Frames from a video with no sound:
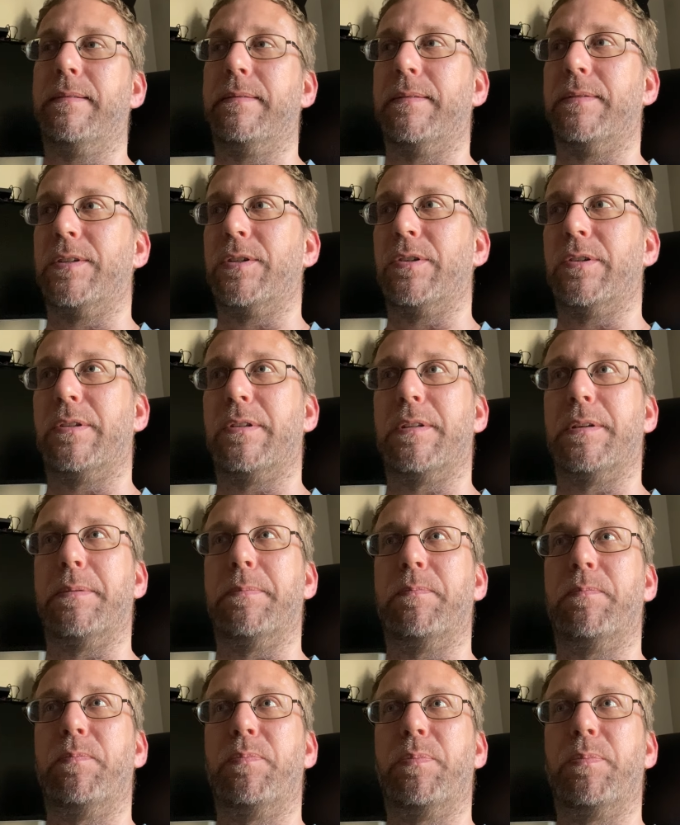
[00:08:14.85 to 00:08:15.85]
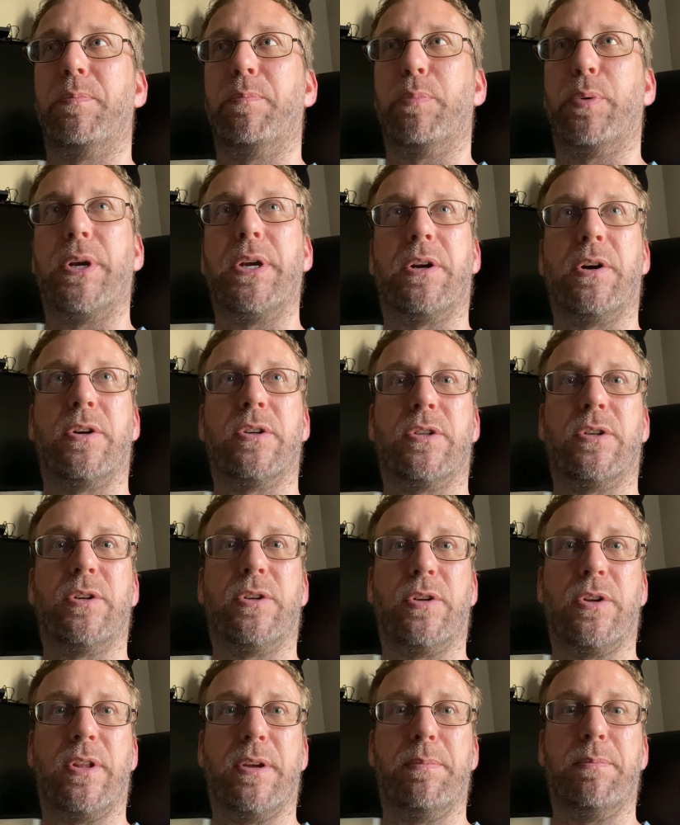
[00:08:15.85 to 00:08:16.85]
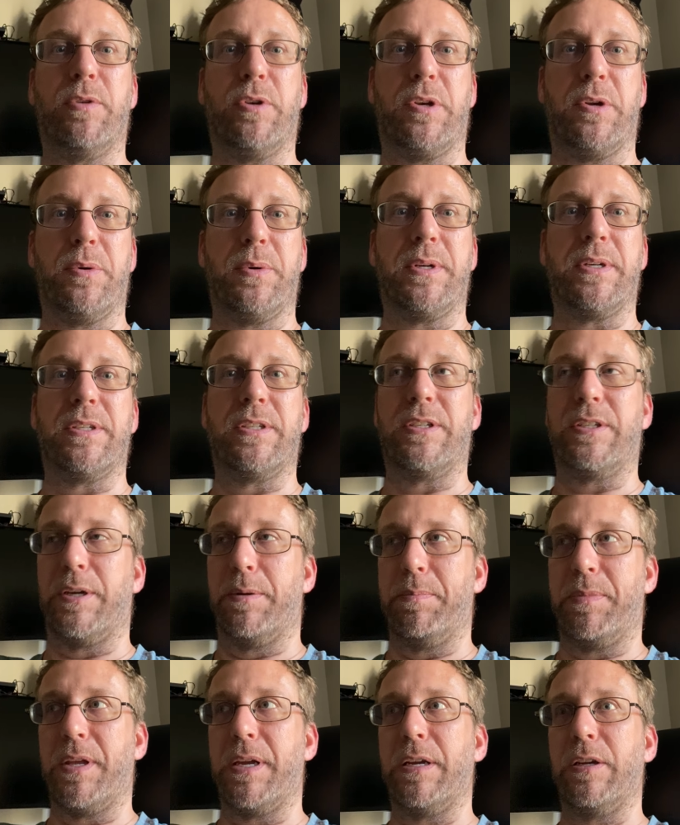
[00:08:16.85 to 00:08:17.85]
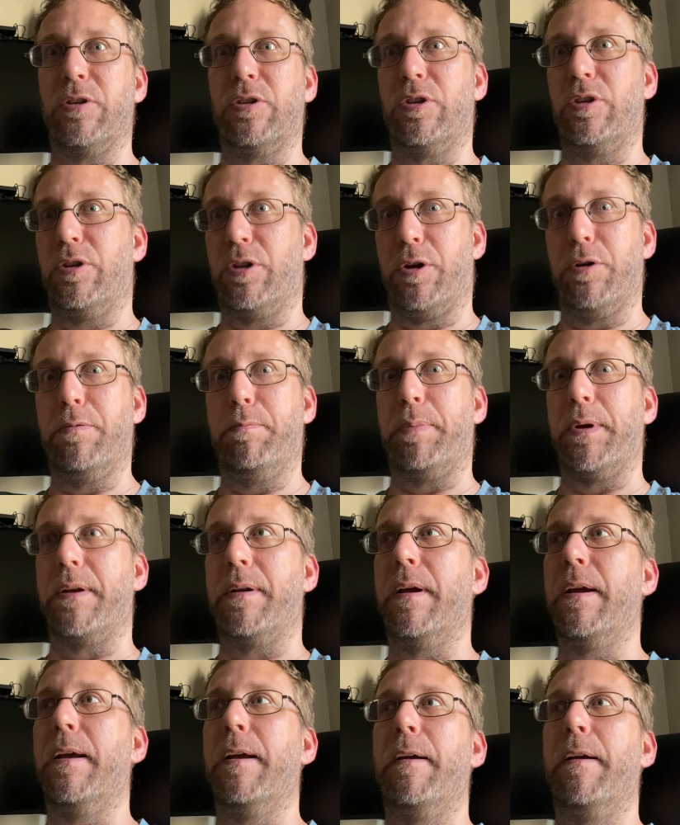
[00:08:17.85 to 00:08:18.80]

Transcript: which is the precursor to them doing something stupid.